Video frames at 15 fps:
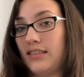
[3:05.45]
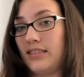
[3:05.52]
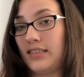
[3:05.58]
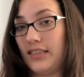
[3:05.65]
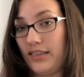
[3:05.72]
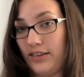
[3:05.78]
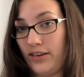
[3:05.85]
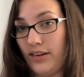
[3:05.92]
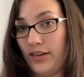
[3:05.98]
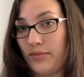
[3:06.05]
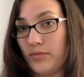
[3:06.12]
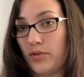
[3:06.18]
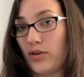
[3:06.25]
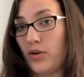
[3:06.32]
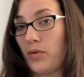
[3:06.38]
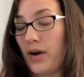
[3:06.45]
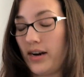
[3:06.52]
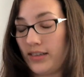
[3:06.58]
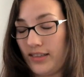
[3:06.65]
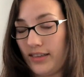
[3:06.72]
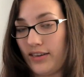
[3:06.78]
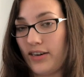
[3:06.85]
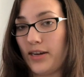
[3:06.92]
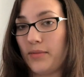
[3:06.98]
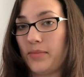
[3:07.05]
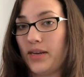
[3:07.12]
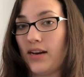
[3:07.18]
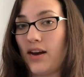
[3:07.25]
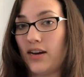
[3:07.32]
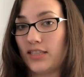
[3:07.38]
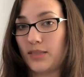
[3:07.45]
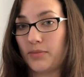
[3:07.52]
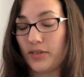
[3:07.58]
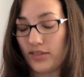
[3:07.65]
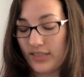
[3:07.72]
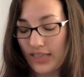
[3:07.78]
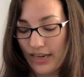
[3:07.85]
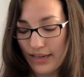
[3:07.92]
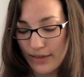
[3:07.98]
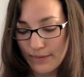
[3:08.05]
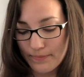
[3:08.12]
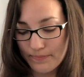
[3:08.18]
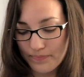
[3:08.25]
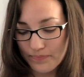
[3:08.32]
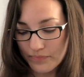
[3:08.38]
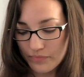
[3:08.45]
delirium or acquire delirium in a hospital setting.